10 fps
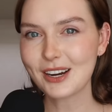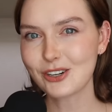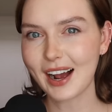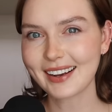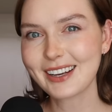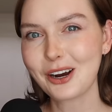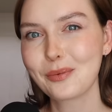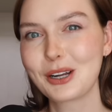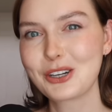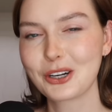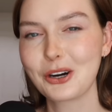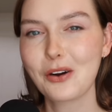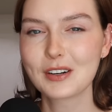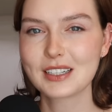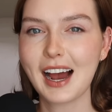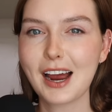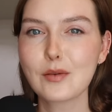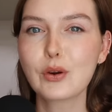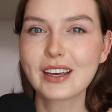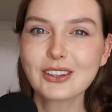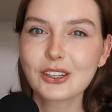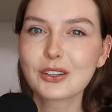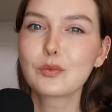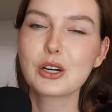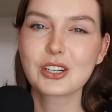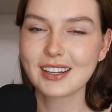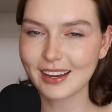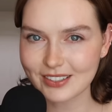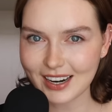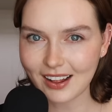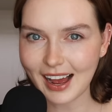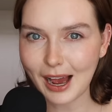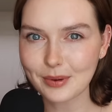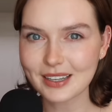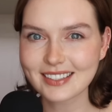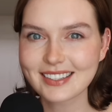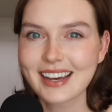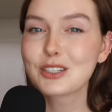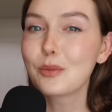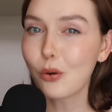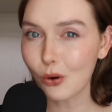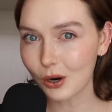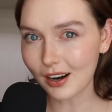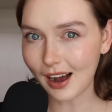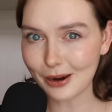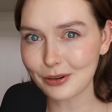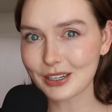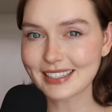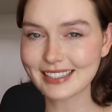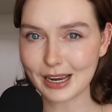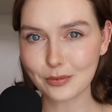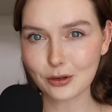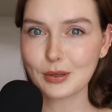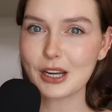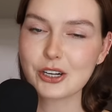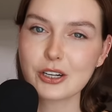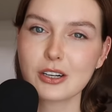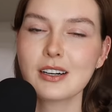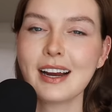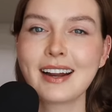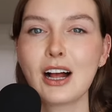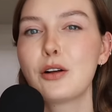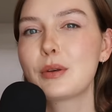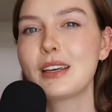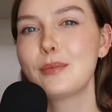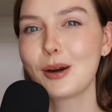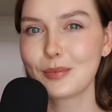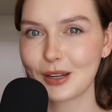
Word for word: By tracking our blood sugar over time, we can learn which lifestyle habits support our stable blood sugar and help keep our